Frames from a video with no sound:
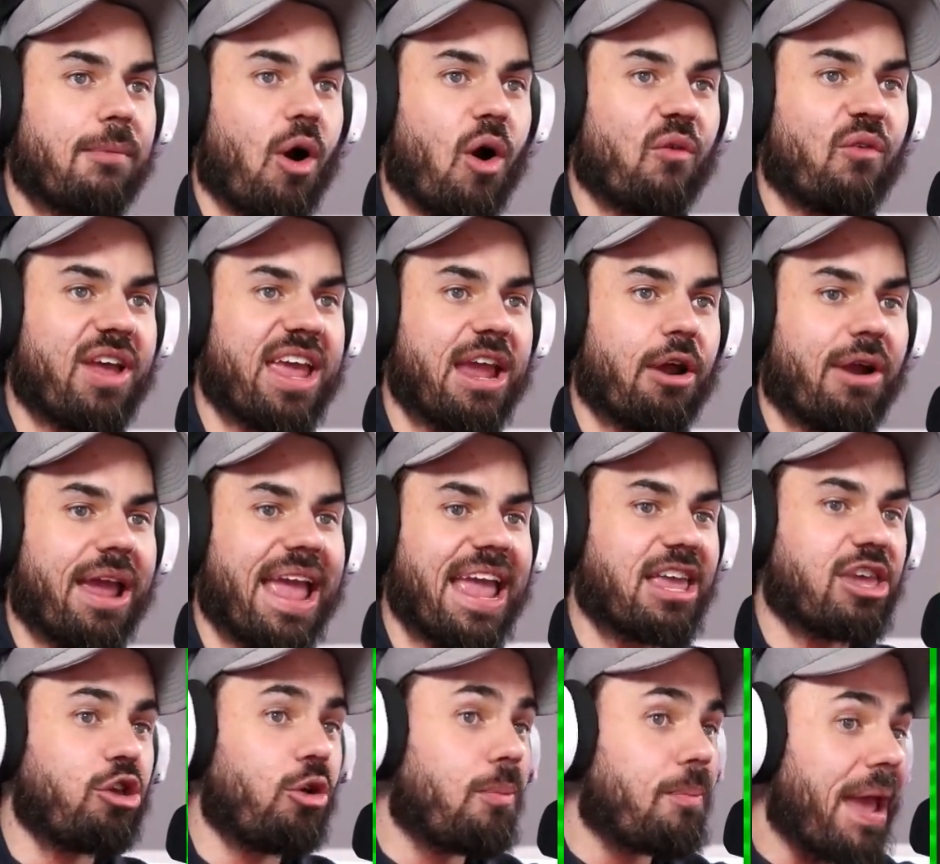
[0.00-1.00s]
over here
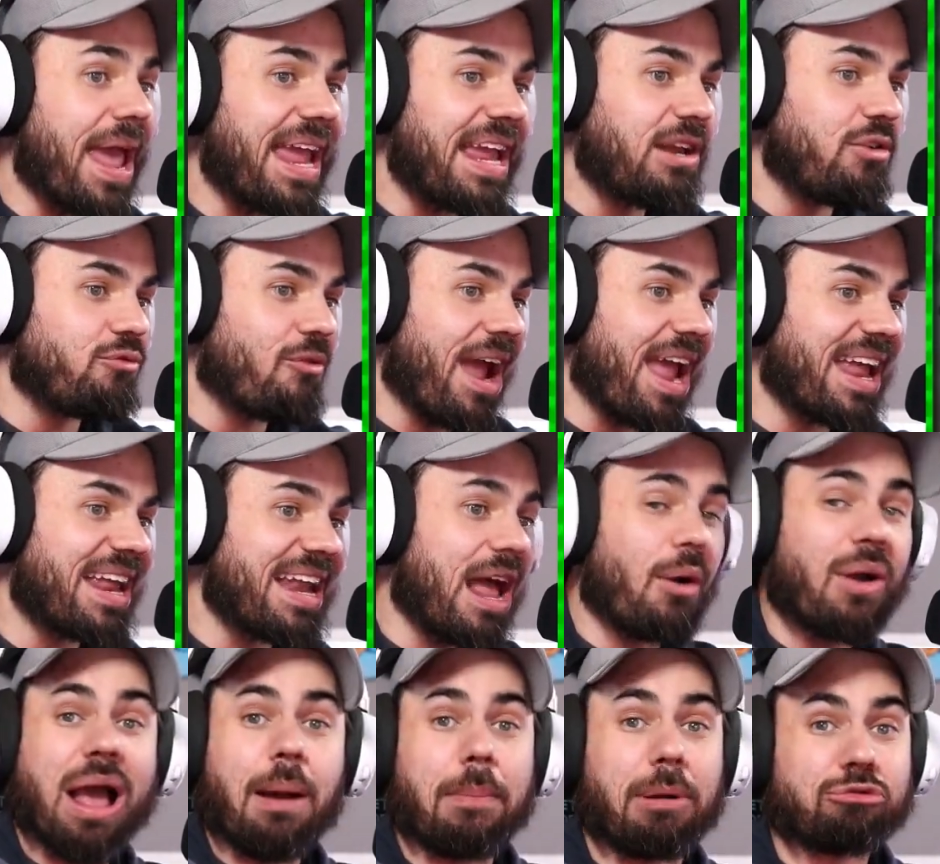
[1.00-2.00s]
incubating right now.
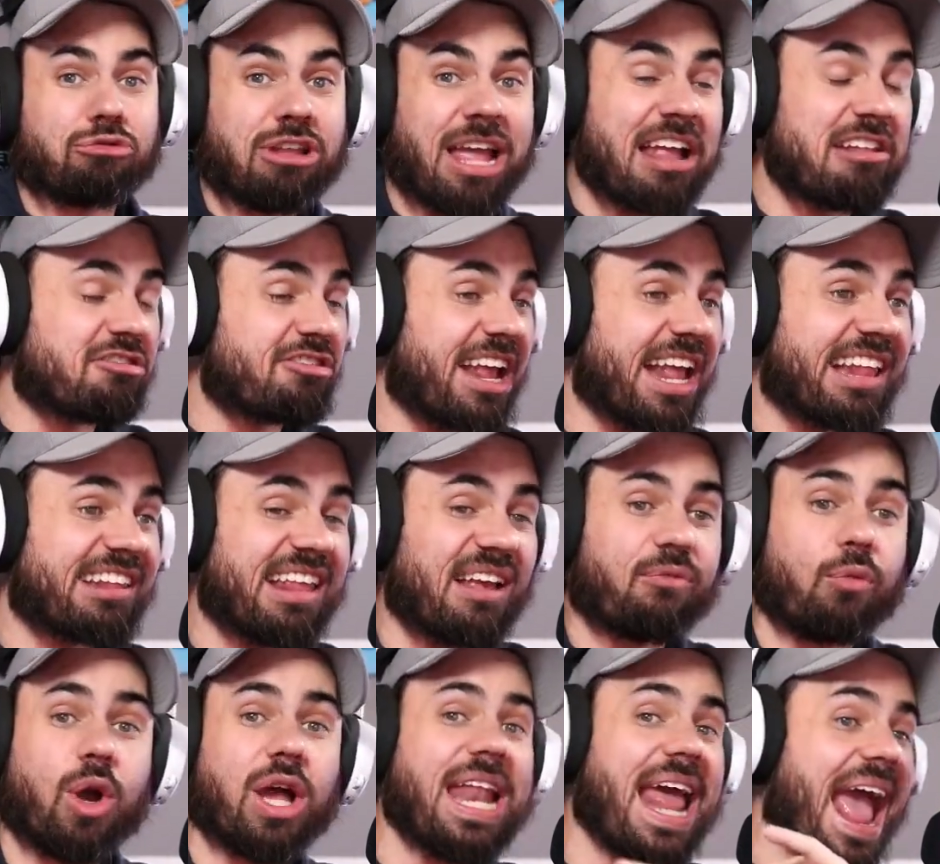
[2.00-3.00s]
Got about 10 seconds left.
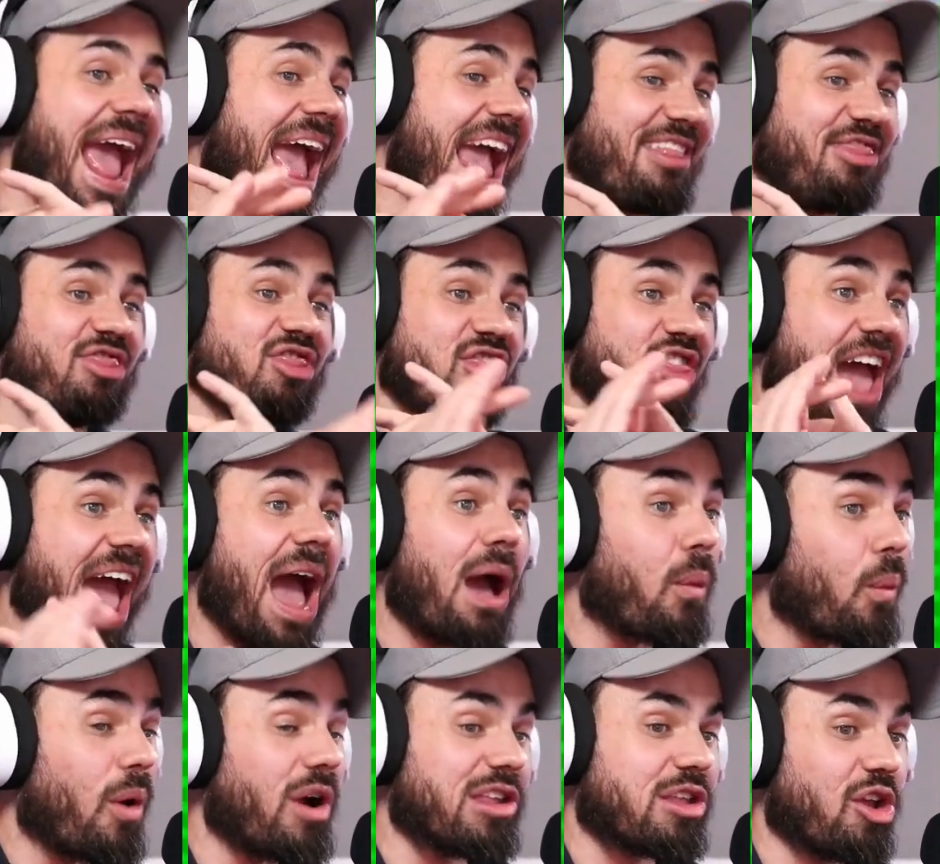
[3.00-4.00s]
We're going to add that
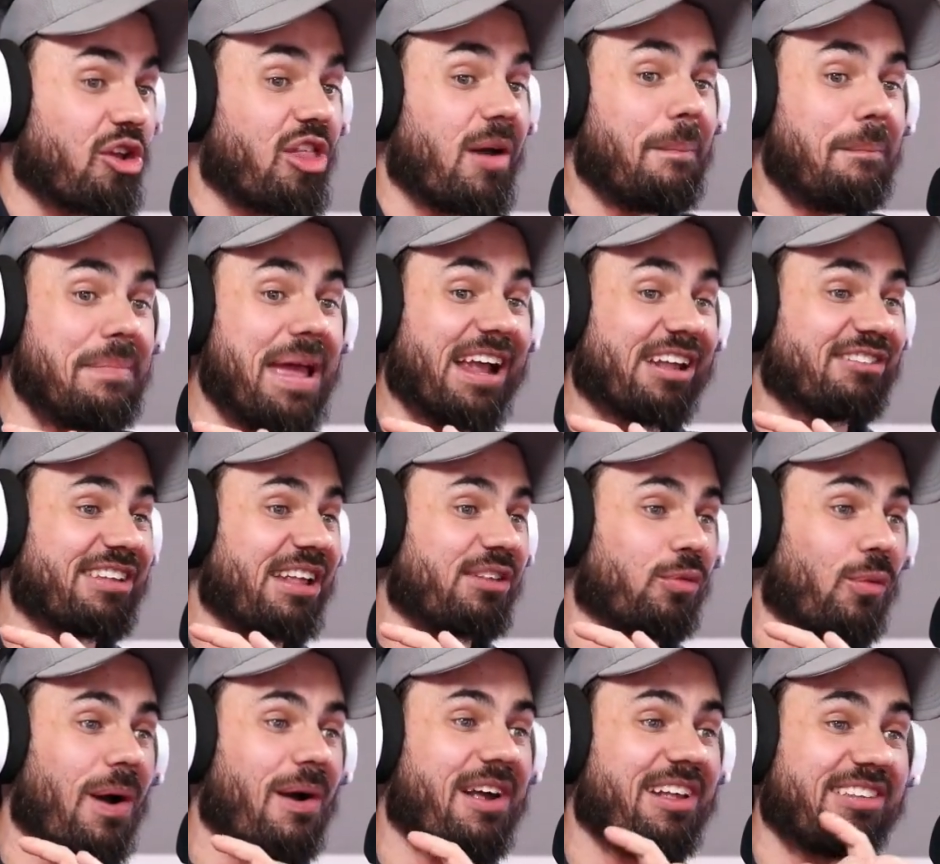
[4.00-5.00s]
one to the mix as
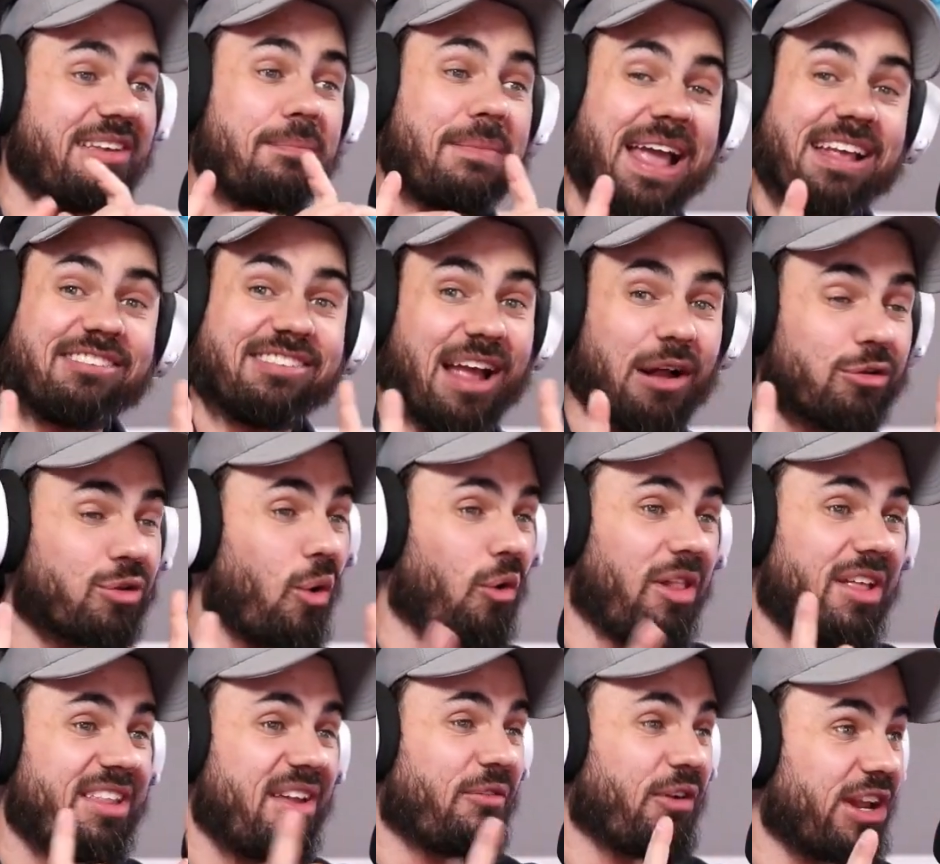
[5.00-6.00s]
well because it might sound
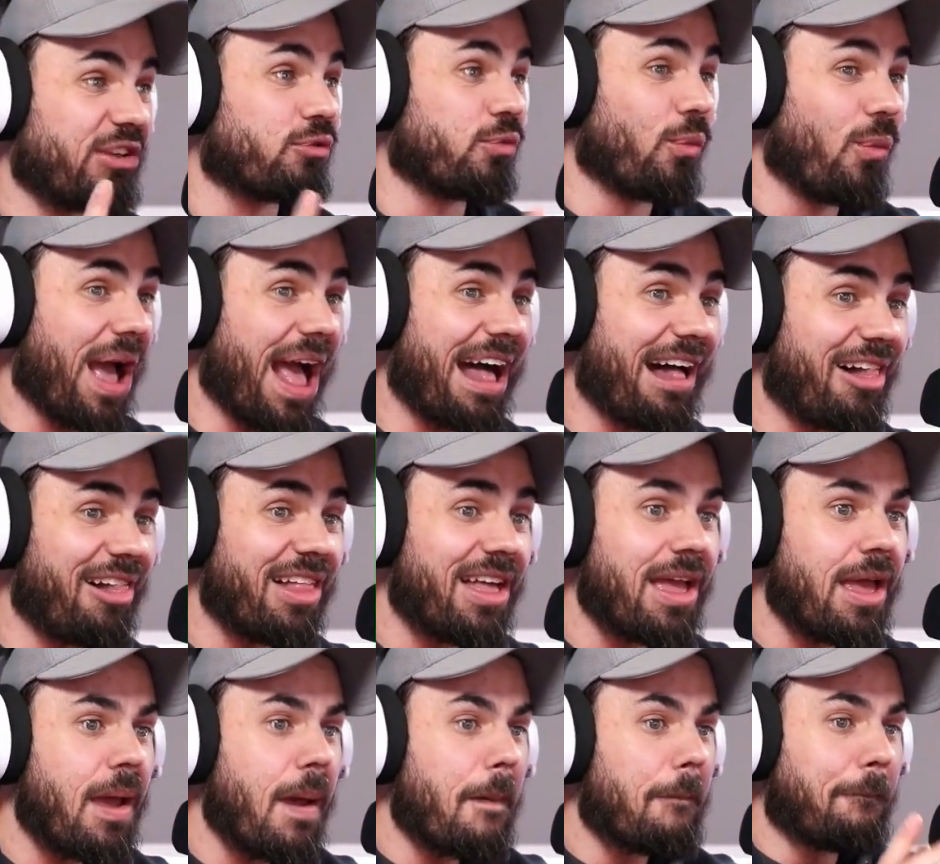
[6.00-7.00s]
totally different as well.
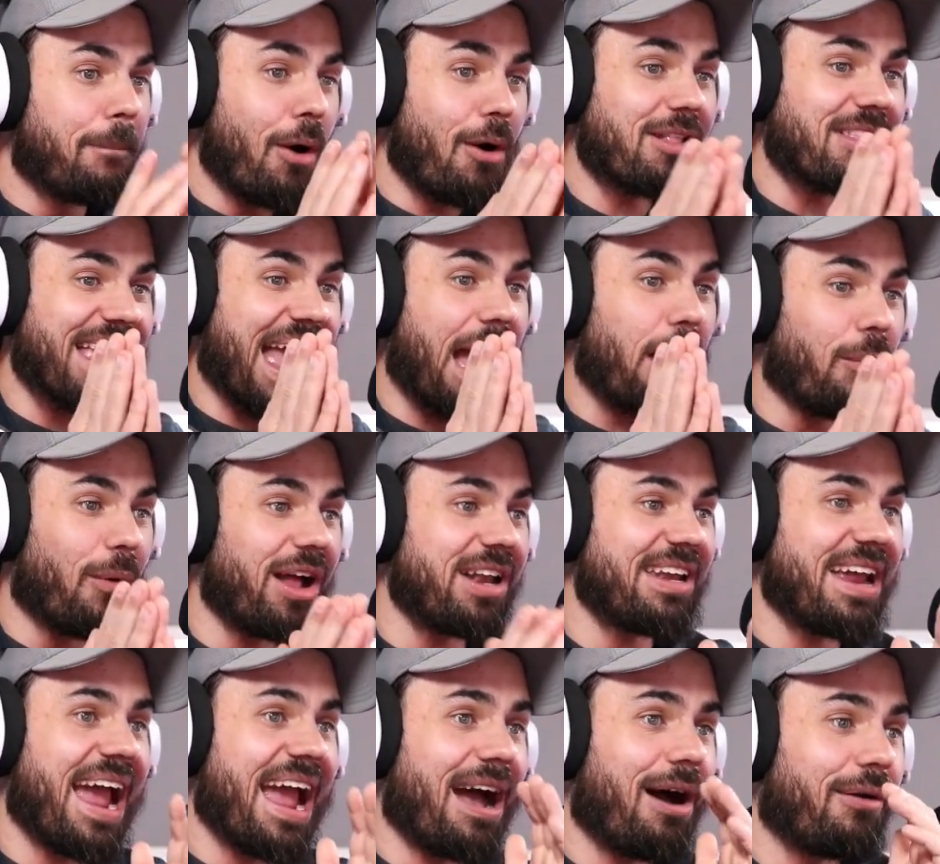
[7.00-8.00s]
Put that one
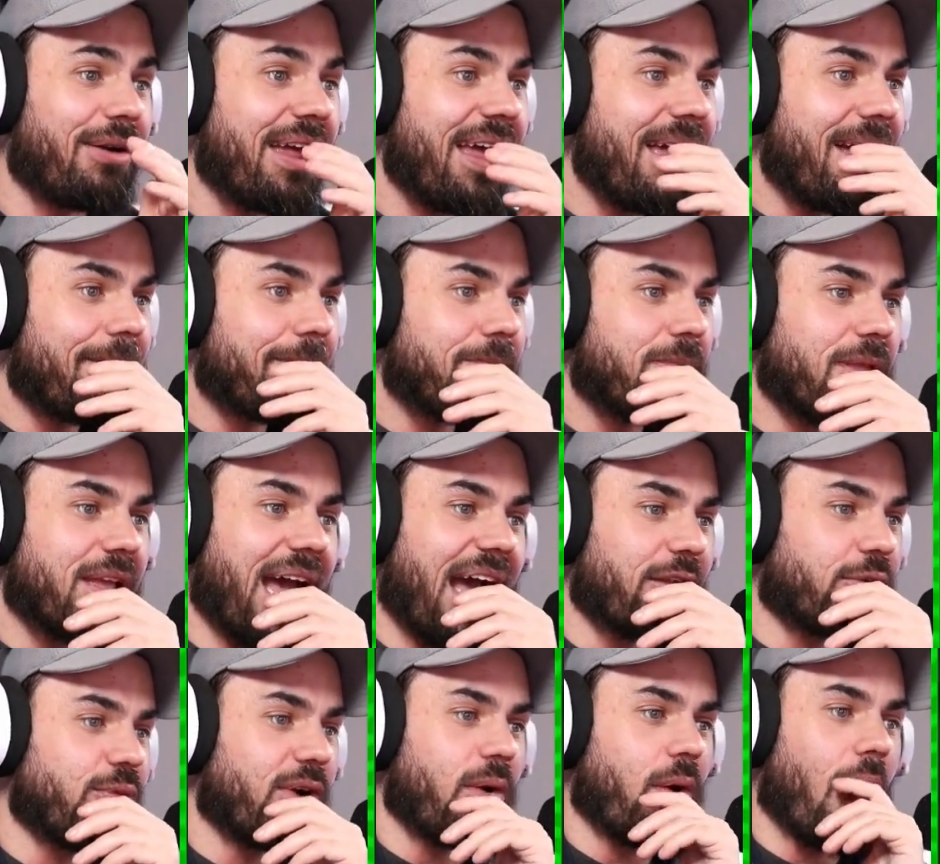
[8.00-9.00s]
down.
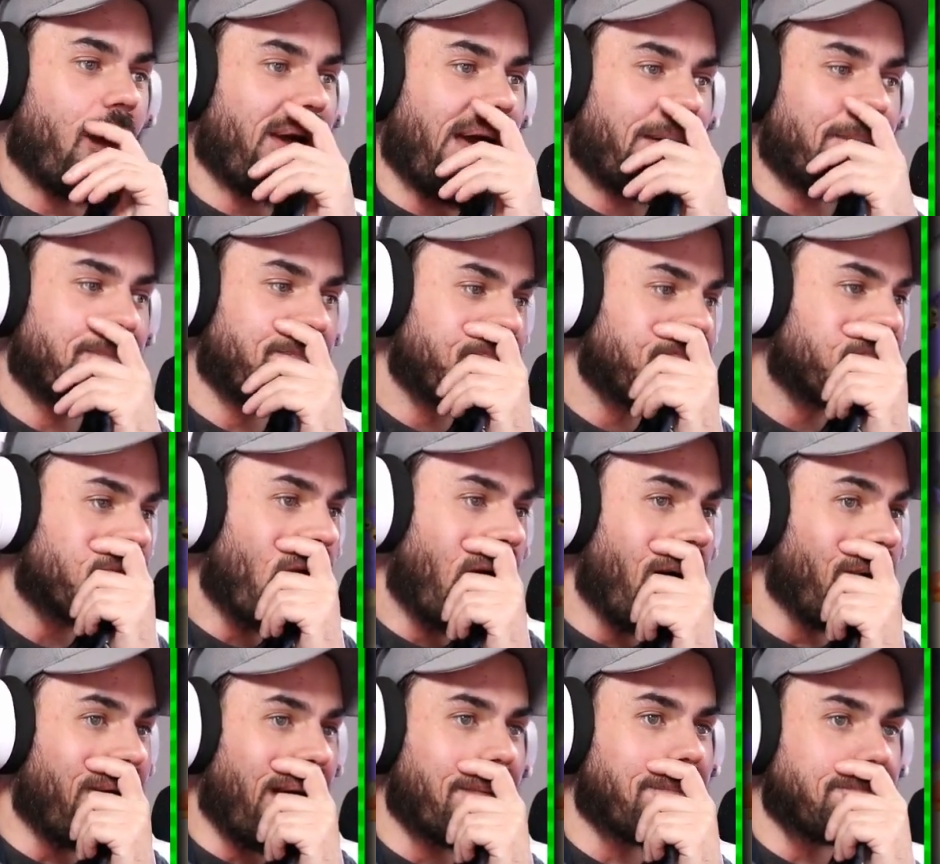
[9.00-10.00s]
Guys, okay.
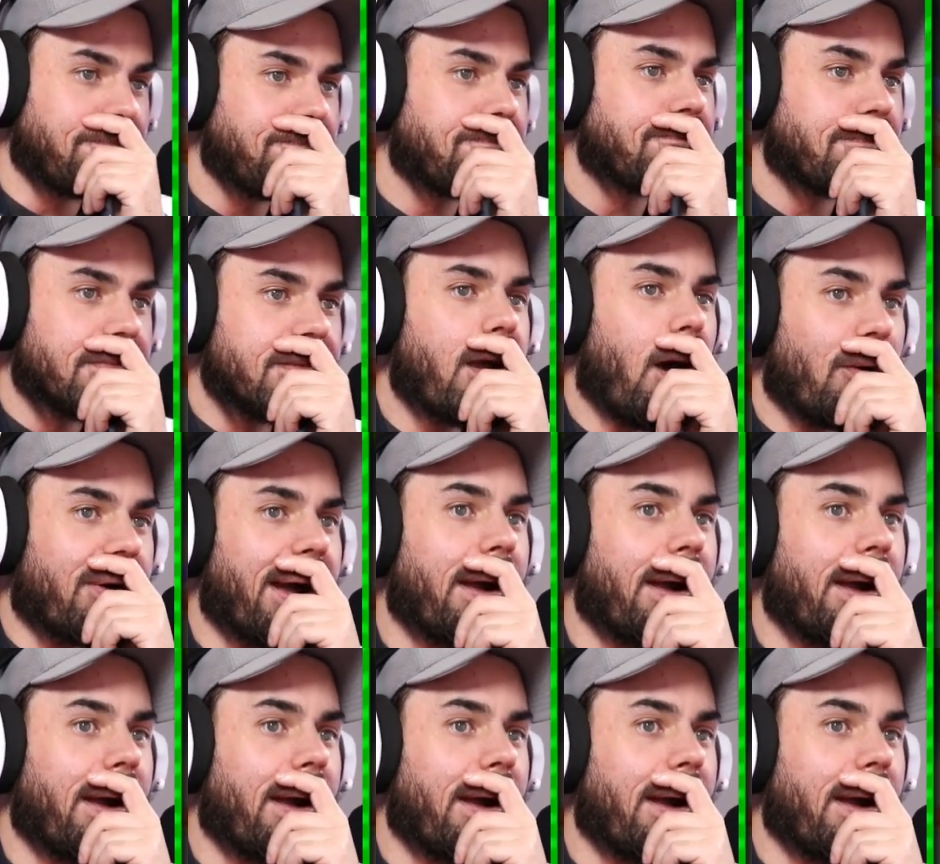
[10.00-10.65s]
Okay. Okay.